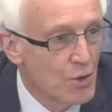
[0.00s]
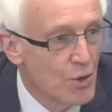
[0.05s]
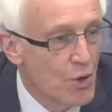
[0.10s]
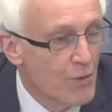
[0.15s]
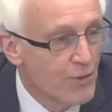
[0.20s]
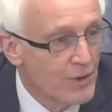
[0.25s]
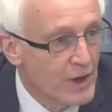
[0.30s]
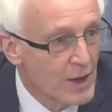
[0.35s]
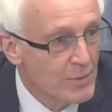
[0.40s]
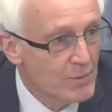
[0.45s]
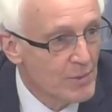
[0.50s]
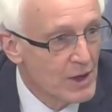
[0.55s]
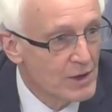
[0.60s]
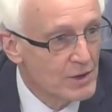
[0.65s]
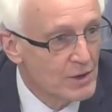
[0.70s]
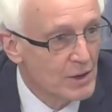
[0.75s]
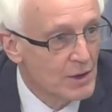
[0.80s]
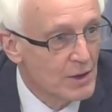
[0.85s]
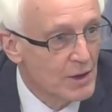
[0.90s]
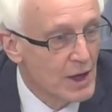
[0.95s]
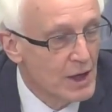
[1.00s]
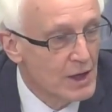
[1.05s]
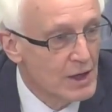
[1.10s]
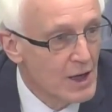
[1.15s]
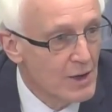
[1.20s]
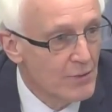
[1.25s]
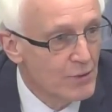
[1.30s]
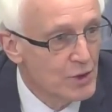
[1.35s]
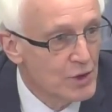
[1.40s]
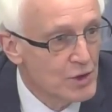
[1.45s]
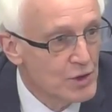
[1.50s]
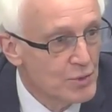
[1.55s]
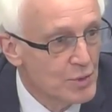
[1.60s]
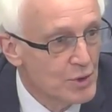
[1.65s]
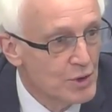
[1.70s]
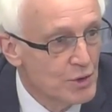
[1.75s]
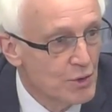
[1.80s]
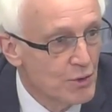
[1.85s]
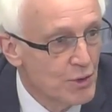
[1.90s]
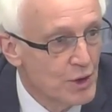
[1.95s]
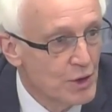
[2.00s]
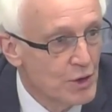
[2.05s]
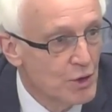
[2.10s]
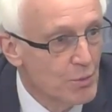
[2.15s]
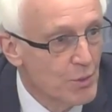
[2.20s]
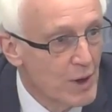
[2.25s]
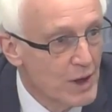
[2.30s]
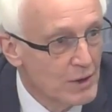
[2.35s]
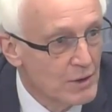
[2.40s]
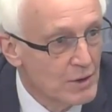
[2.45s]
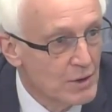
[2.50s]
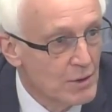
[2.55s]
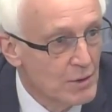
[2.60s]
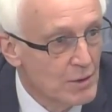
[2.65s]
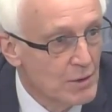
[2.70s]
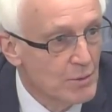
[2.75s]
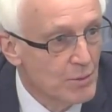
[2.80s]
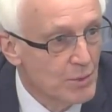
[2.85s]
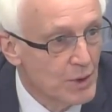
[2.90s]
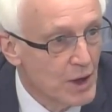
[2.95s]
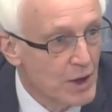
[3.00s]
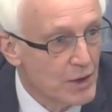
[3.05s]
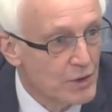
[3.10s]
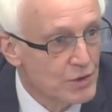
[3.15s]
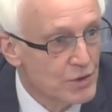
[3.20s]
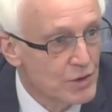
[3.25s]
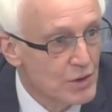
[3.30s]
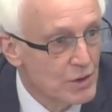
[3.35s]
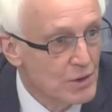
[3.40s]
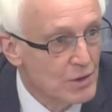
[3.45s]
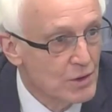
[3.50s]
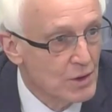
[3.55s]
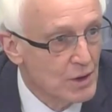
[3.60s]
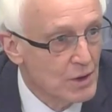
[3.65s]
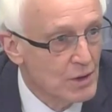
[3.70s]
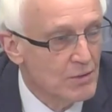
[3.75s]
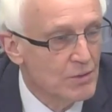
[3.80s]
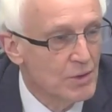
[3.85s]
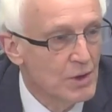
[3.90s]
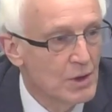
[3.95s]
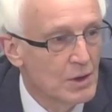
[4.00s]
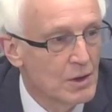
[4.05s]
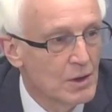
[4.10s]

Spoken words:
or for that matter, any evidence which you think you might be asked to give,